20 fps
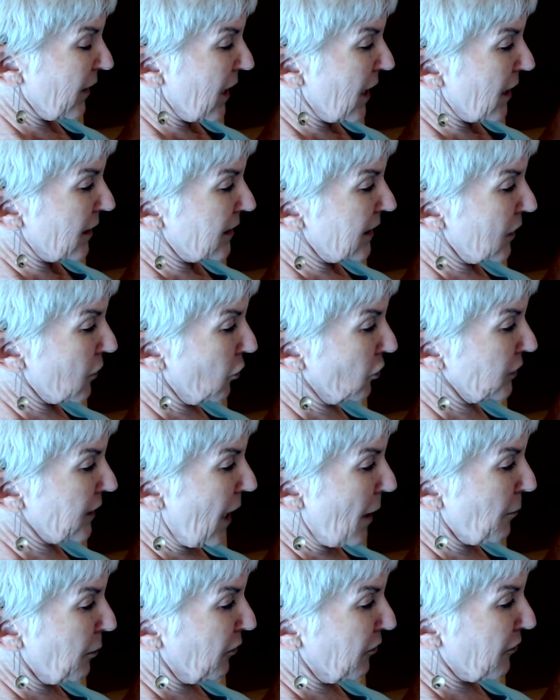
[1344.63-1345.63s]
The old
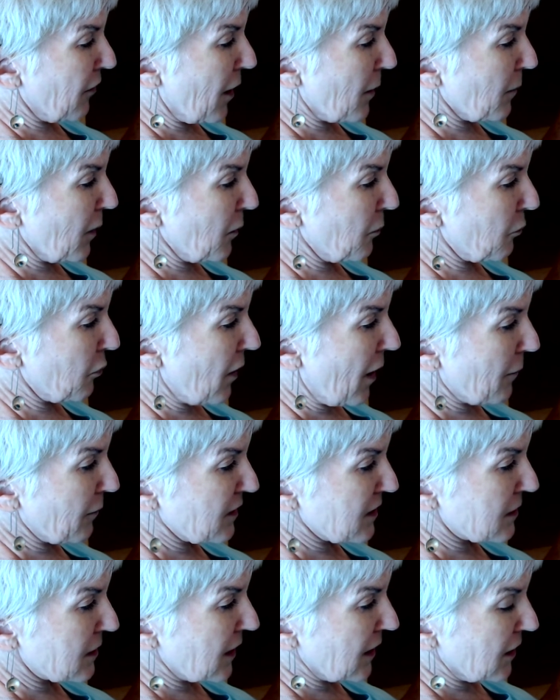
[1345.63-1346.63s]
apple farmer
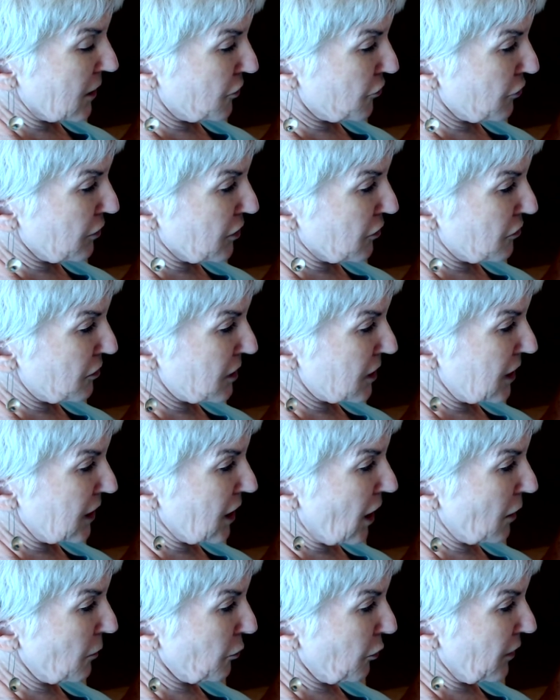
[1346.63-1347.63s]
promised to introduce the
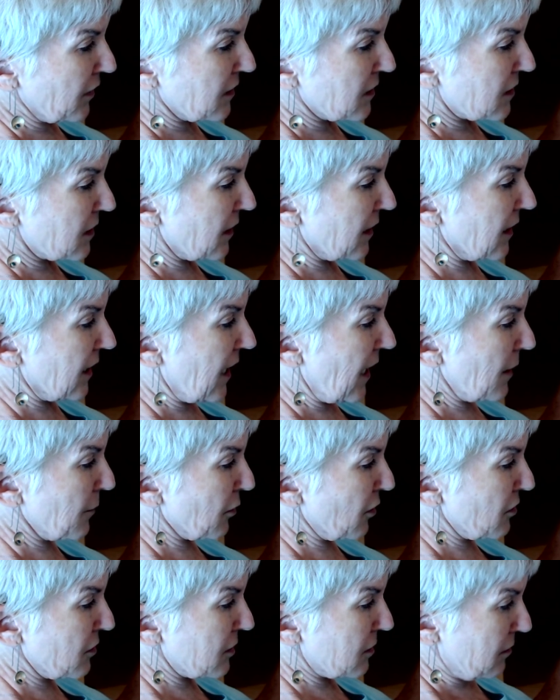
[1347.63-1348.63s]
young prince to the
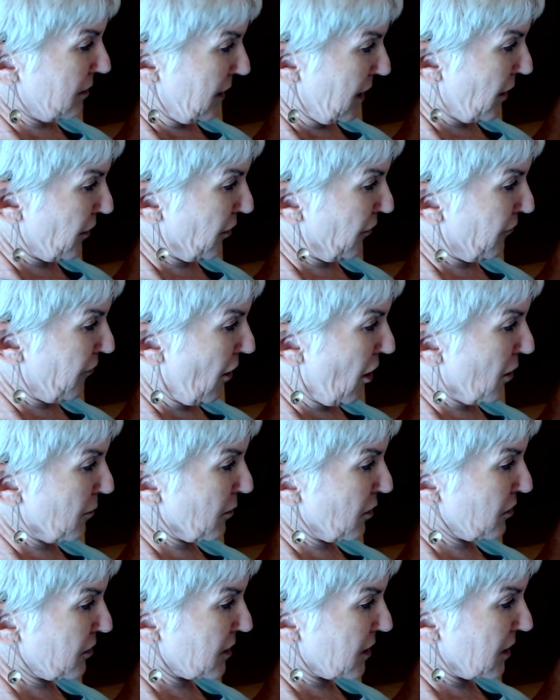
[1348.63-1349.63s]
neighbors, the other
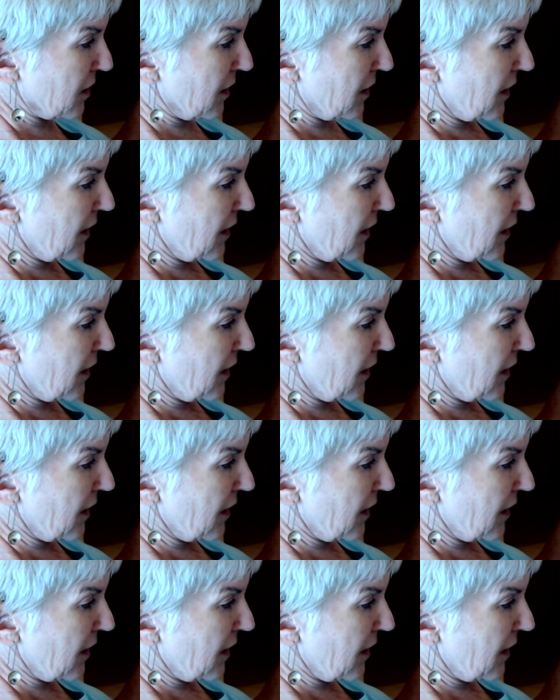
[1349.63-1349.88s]
farmers,